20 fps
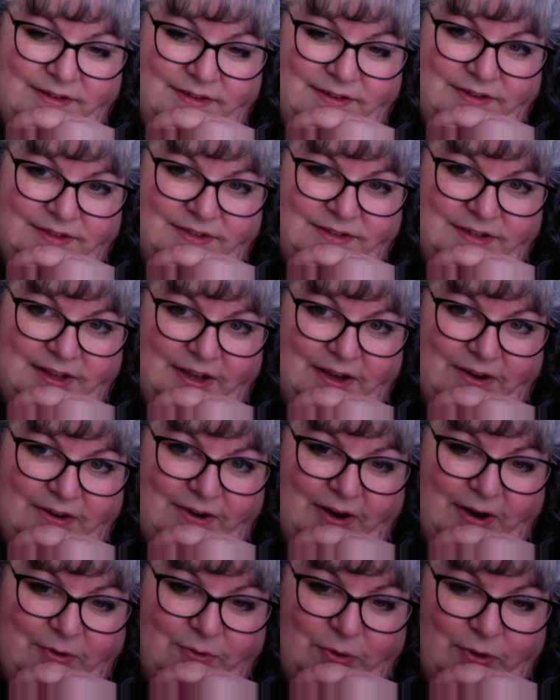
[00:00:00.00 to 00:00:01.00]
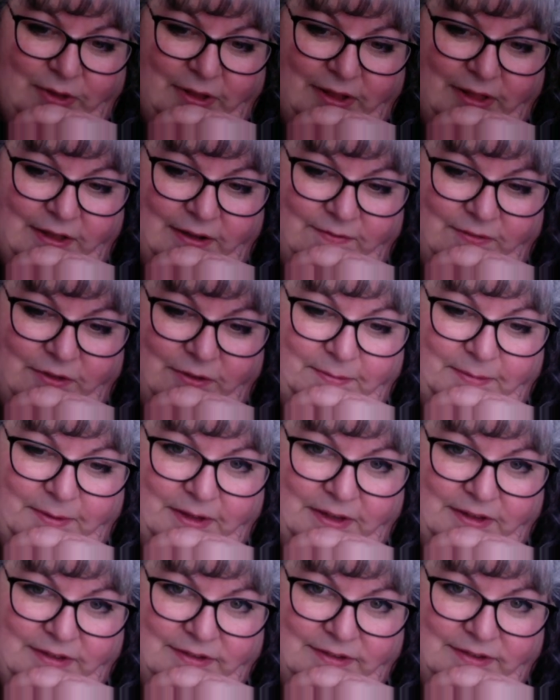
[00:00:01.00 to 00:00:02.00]
So I really love this
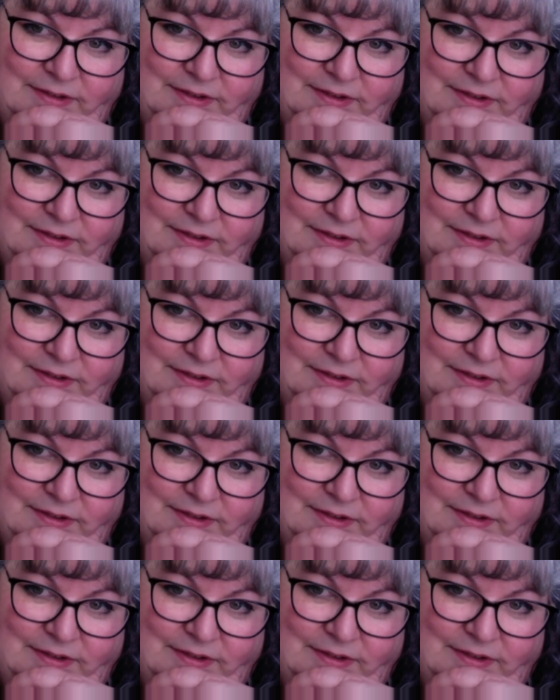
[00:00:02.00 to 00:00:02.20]
piece.